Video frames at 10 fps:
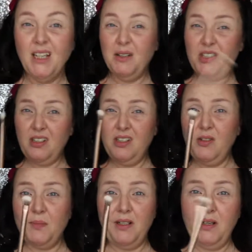I'm actually going to
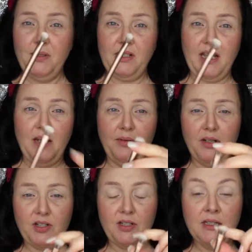use my Urban Decay
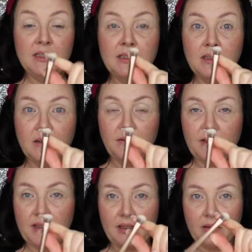brush
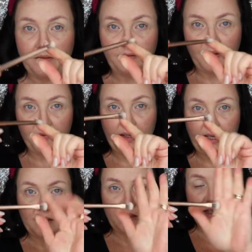with this little fluffy
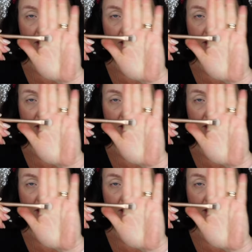end